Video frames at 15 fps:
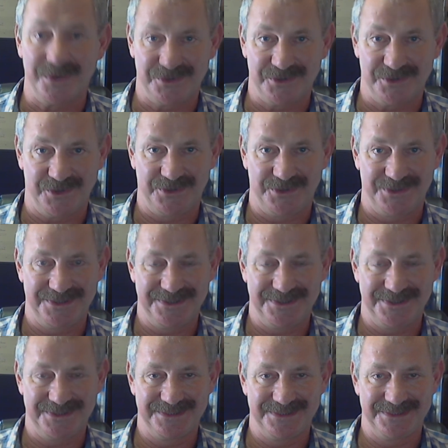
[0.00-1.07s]
not
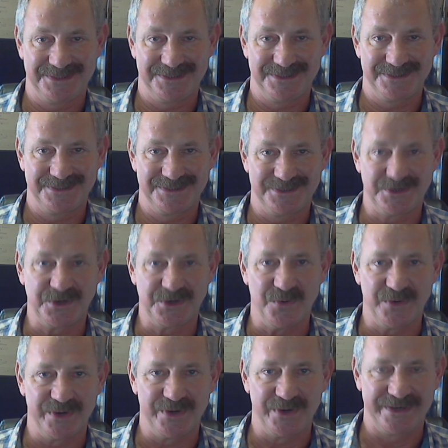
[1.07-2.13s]
recording.